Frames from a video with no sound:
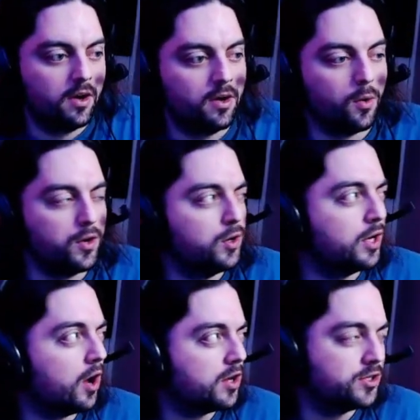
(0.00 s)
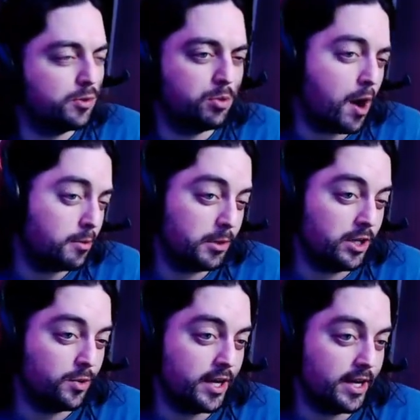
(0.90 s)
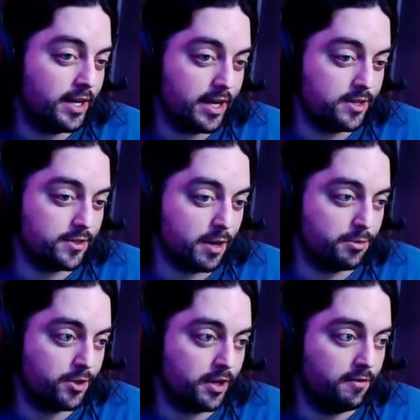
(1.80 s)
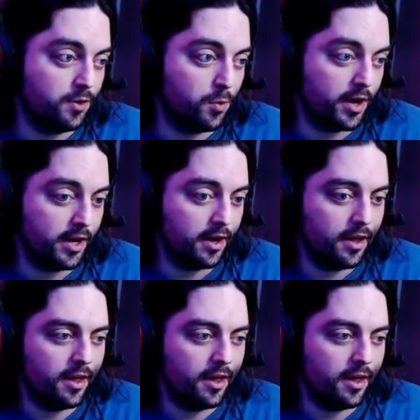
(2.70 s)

Or you could also probably do it in an interceptor if you wanted.